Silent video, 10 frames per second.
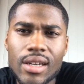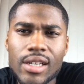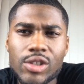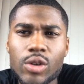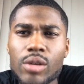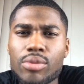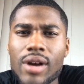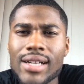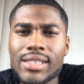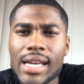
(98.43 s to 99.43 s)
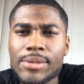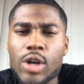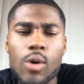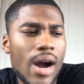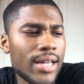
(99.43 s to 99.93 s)
So LeBron James and
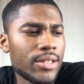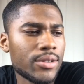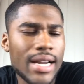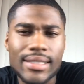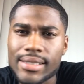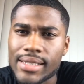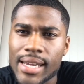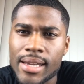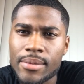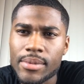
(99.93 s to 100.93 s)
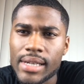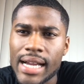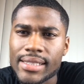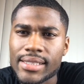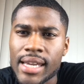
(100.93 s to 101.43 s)
Kawhi Leonard got the
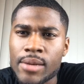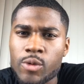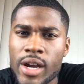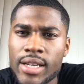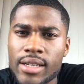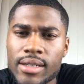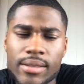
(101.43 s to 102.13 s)
same rating.